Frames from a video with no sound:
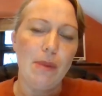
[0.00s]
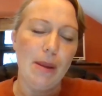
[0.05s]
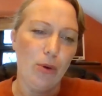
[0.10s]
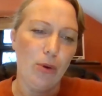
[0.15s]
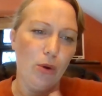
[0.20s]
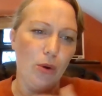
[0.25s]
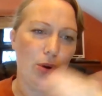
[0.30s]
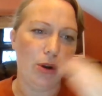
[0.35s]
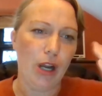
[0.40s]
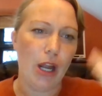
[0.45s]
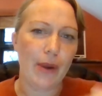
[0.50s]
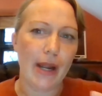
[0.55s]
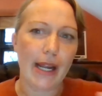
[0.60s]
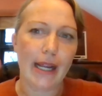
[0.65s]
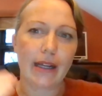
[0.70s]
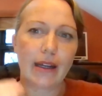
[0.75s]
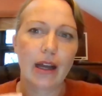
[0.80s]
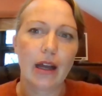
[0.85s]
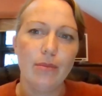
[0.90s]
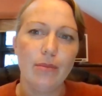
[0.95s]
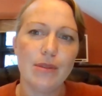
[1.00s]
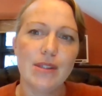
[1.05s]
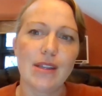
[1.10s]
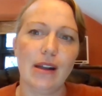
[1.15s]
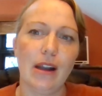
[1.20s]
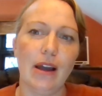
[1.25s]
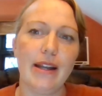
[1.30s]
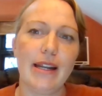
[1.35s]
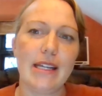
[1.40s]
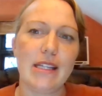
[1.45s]
People on lower incomes
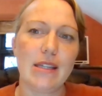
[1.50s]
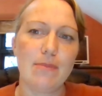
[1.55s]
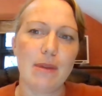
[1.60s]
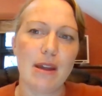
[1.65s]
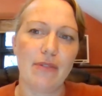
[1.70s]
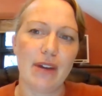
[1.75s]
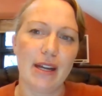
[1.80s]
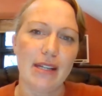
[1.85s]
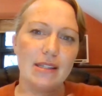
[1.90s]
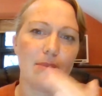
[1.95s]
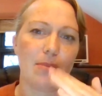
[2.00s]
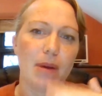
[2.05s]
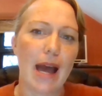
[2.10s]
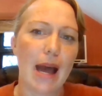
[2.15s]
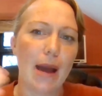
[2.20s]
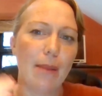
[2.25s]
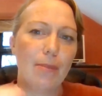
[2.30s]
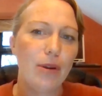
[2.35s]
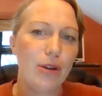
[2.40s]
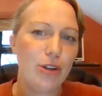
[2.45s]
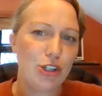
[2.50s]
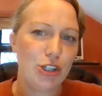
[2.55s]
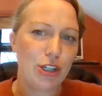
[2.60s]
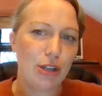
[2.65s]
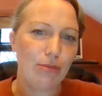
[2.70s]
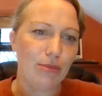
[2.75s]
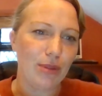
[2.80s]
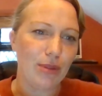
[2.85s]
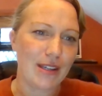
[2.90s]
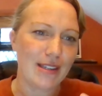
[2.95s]
are likely to be affected by air
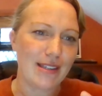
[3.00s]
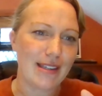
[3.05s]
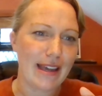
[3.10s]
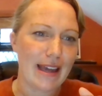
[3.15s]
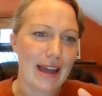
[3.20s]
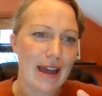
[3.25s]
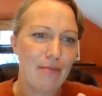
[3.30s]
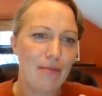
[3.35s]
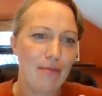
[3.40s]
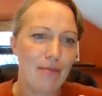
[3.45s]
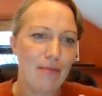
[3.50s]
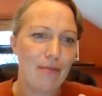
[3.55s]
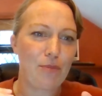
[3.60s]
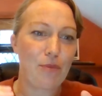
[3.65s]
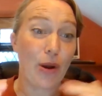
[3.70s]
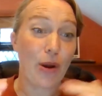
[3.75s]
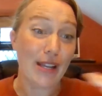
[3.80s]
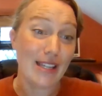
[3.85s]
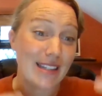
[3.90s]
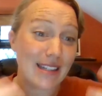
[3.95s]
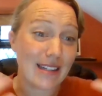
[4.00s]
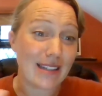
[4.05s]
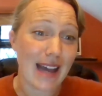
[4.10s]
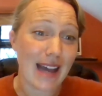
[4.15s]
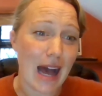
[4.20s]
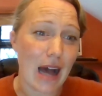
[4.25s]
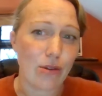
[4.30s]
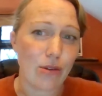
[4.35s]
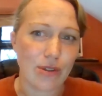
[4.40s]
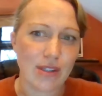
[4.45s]
pollution because they get priced into
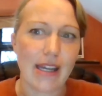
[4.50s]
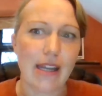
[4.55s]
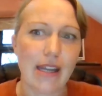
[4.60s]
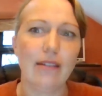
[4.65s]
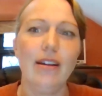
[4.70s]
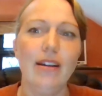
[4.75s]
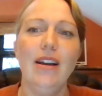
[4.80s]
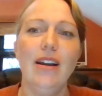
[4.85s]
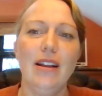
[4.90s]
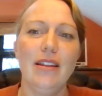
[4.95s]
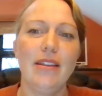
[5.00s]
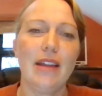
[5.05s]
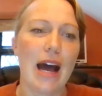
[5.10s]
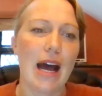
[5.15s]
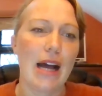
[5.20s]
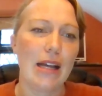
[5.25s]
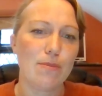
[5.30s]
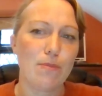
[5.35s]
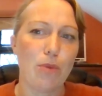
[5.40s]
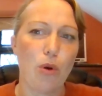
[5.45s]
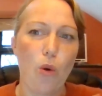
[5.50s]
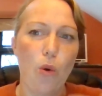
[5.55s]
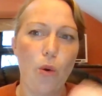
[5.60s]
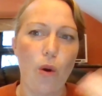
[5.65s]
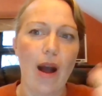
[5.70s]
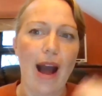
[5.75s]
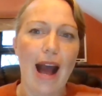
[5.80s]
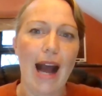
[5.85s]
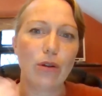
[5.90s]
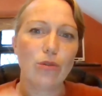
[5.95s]
housing that has
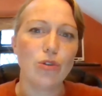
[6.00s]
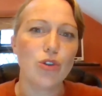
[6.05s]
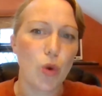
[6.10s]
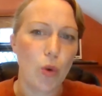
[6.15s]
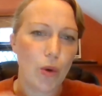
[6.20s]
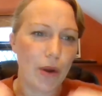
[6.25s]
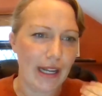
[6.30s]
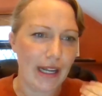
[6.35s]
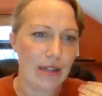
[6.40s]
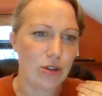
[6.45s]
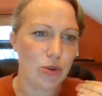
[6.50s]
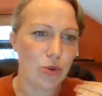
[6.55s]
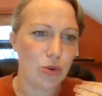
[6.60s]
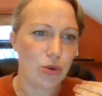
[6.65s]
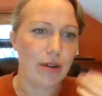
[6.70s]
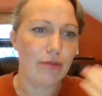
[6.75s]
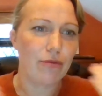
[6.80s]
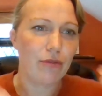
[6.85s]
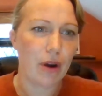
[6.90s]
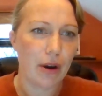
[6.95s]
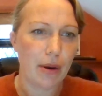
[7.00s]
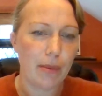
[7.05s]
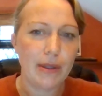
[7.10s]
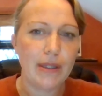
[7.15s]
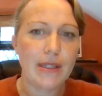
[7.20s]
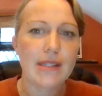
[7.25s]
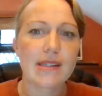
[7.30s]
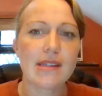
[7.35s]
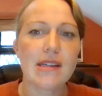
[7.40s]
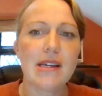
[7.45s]
poorer outdoor and indoor
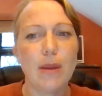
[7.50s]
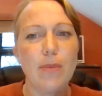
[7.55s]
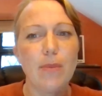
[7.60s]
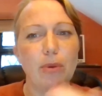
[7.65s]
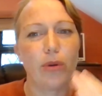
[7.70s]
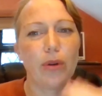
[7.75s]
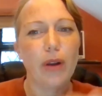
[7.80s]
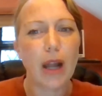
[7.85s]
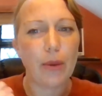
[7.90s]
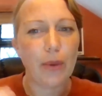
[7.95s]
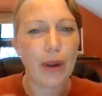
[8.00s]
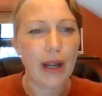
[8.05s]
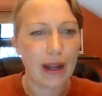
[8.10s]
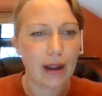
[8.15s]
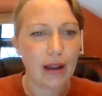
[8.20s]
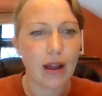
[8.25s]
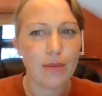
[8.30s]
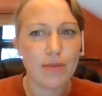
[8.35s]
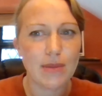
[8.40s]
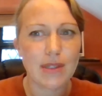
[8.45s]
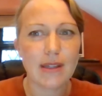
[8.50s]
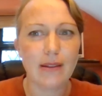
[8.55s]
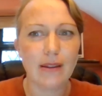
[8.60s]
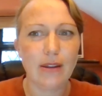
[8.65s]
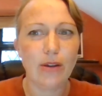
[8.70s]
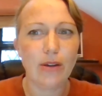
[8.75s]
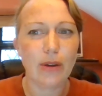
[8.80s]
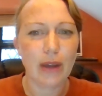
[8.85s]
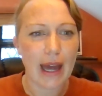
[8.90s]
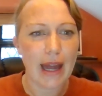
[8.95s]
environments. People on lower incomes in
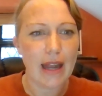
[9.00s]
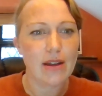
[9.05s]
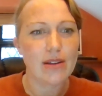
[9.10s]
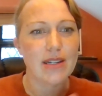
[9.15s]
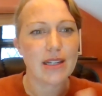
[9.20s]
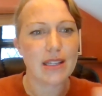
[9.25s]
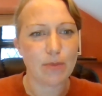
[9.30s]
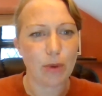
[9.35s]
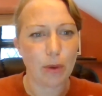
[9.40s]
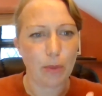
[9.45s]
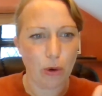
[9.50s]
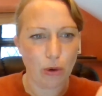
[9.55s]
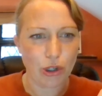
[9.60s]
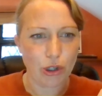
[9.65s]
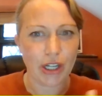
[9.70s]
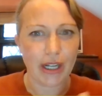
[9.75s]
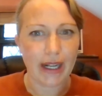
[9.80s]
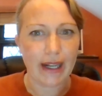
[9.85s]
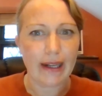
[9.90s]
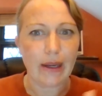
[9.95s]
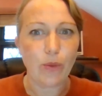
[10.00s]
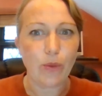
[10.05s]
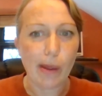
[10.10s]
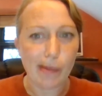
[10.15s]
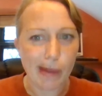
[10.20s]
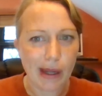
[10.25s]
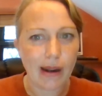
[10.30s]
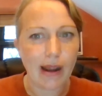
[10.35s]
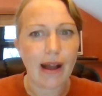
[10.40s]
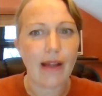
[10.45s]
the UK are disproportionately
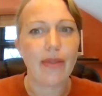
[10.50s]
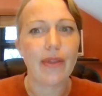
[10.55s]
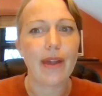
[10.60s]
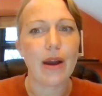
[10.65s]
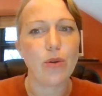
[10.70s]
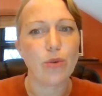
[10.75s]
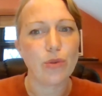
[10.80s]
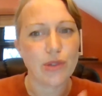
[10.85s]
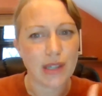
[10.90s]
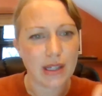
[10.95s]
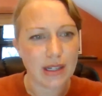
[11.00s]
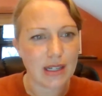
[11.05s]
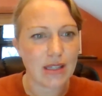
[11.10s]
women and they're also